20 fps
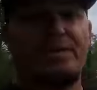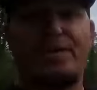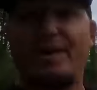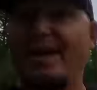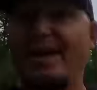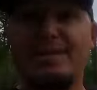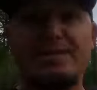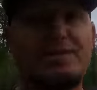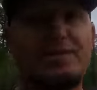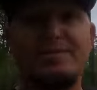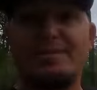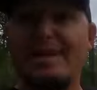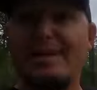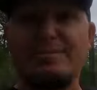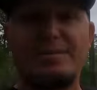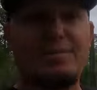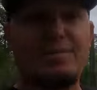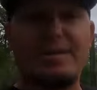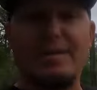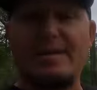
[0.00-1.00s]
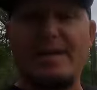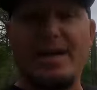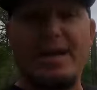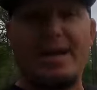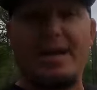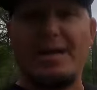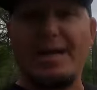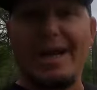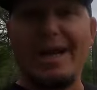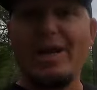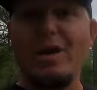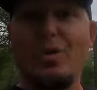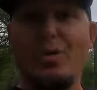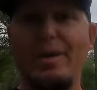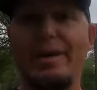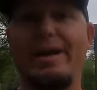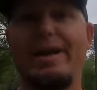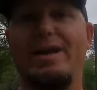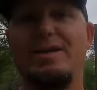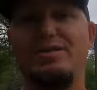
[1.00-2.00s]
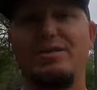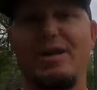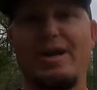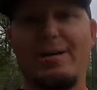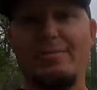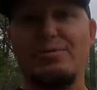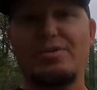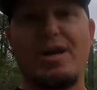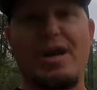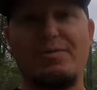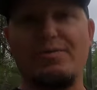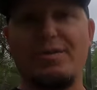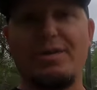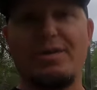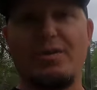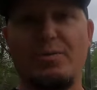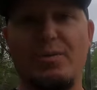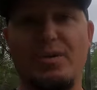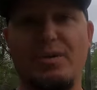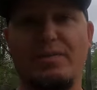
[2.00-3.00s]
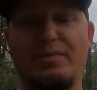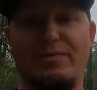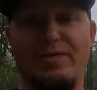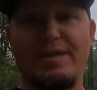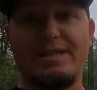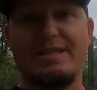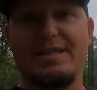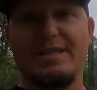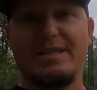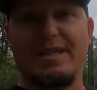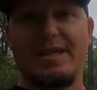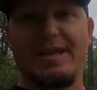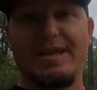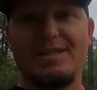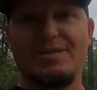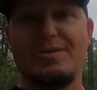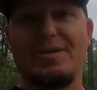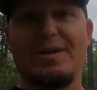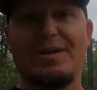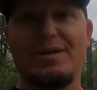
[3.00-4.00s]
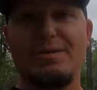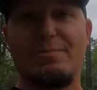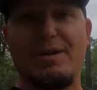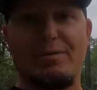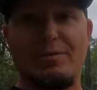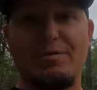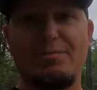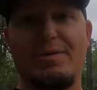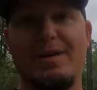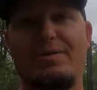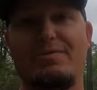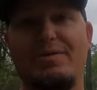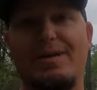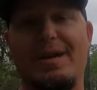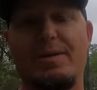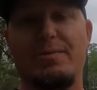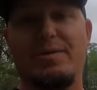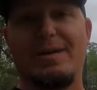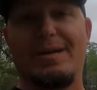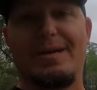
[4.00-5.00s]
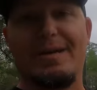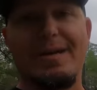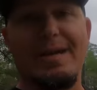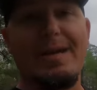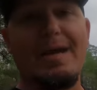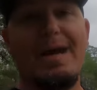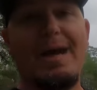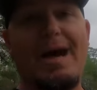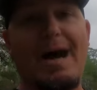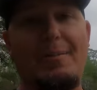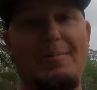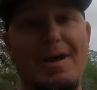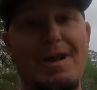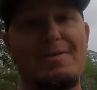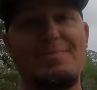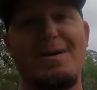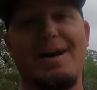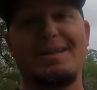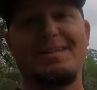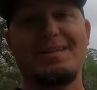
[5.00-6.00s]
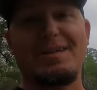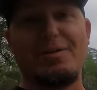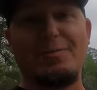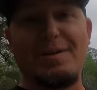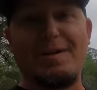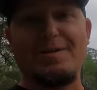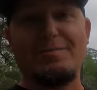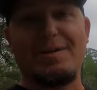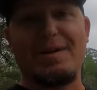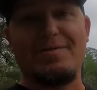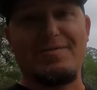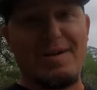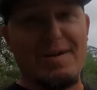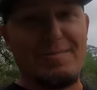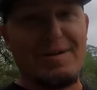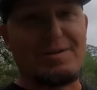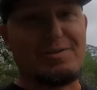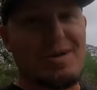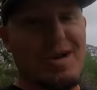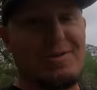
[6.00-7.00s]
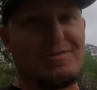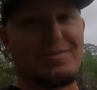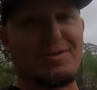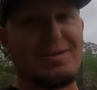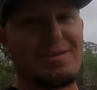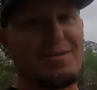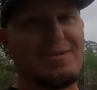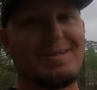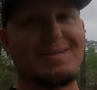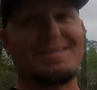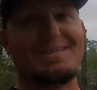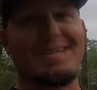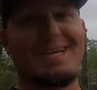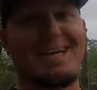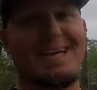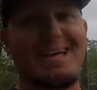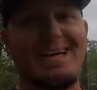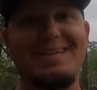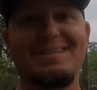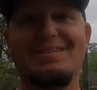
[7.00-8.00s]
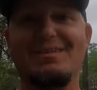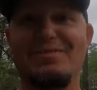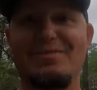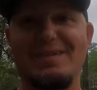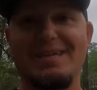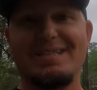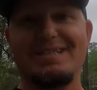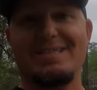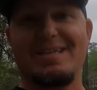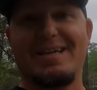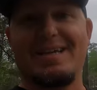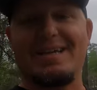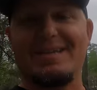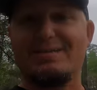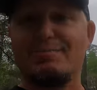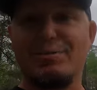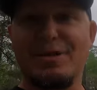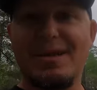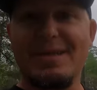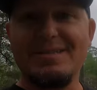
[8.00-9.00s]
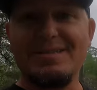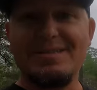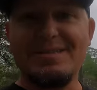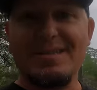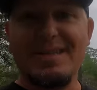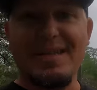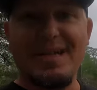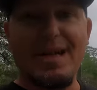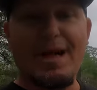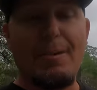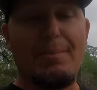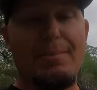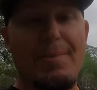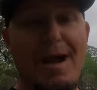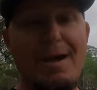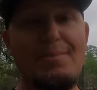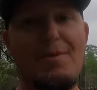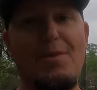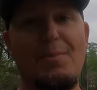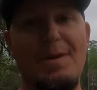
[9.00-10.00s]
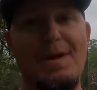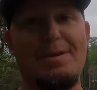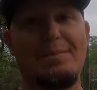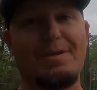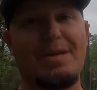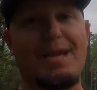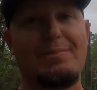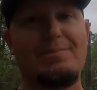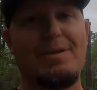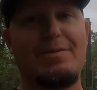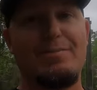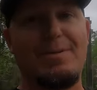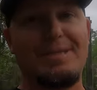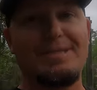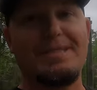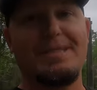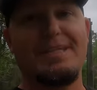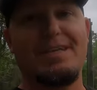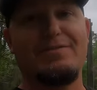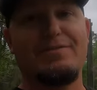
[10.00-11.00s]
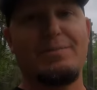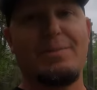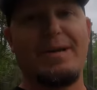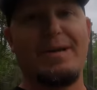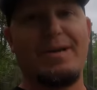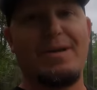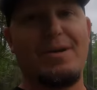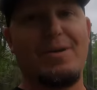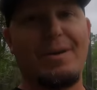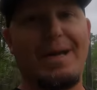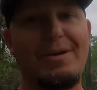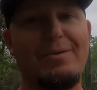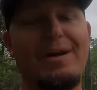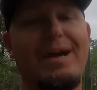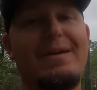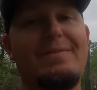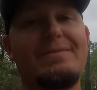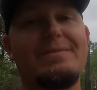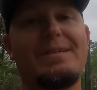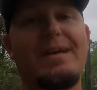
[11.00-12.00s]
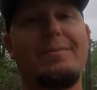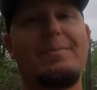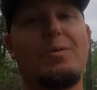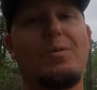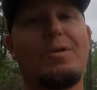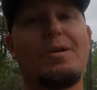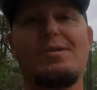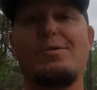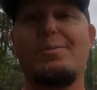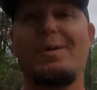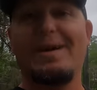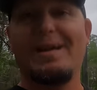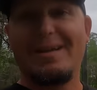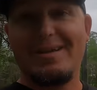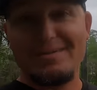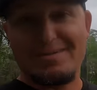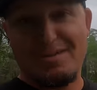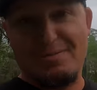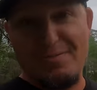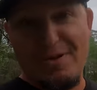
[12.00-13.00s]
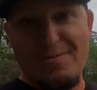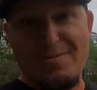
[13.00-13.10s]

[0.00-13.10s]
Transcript: The answer is absolutely not. I quit a job traveling the world fixing things so I could be with my family. I'm not about to go be with my family traveling the USA to fix things. Plus, my momentum kept me busy enough on my own. I don't have time to work on everybody else's